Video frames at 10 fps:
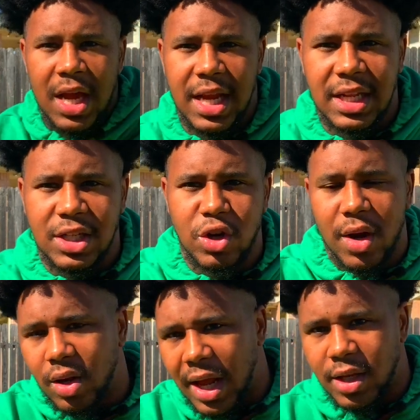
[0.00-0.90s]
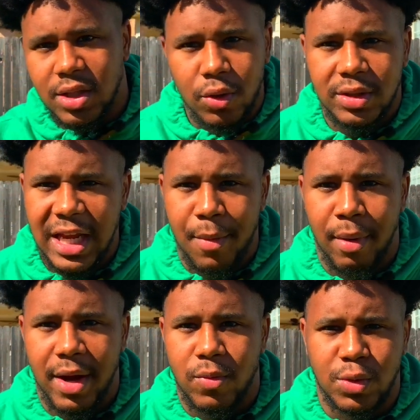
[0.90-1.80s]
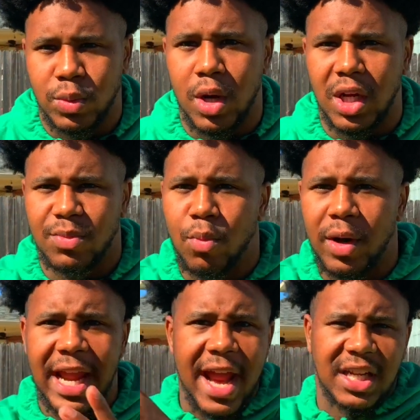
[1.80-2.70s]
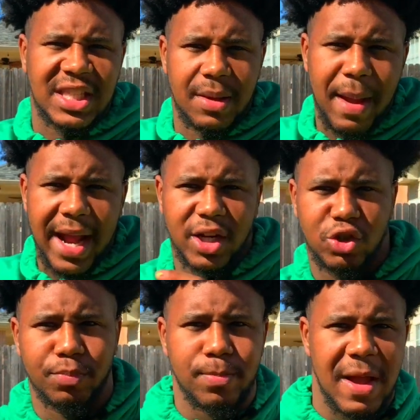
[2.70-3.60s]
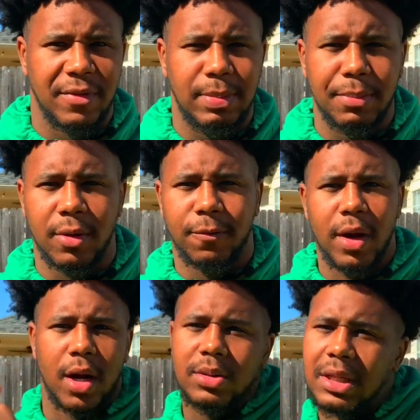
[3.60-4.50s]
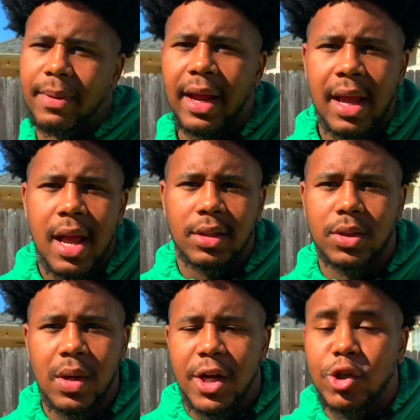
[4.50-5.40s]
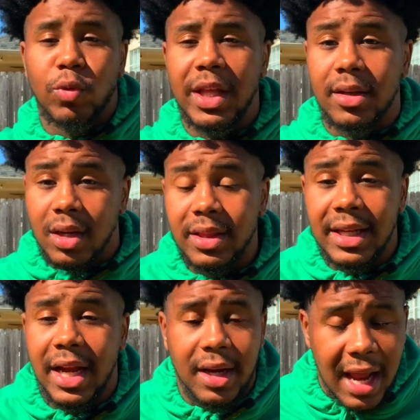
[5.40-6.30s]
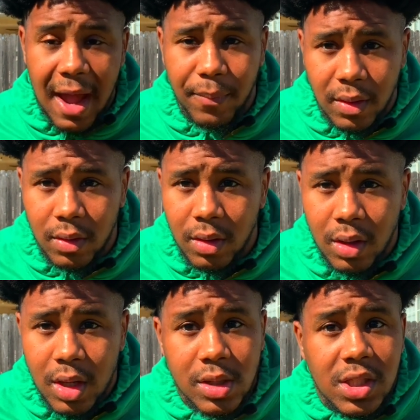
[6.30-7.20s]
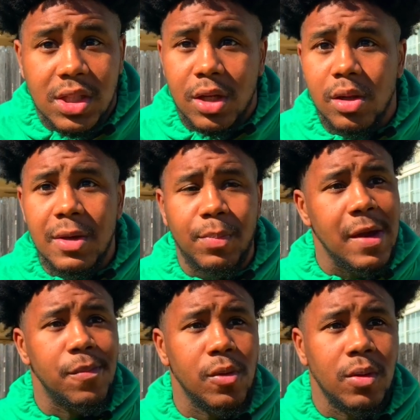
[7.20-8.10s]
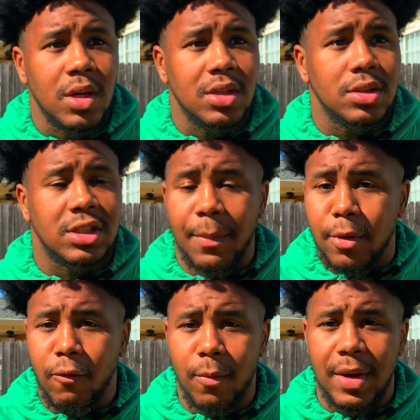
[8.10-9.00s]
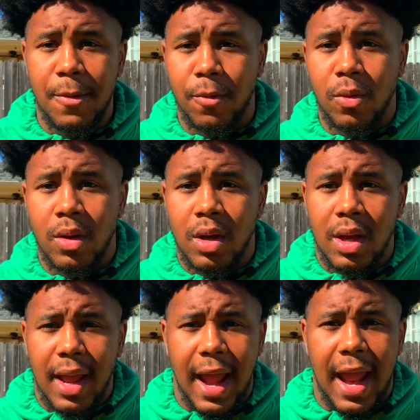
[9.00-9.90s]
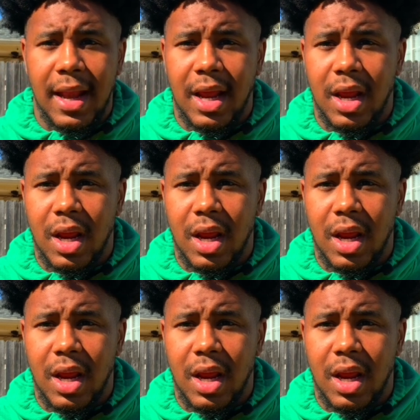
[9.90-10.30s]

and then try to like to go take a break, which would cause more chaos in the back because you're having people in the front go to the back. So there's really nothing that could have happened. This is literally people stumping over people, and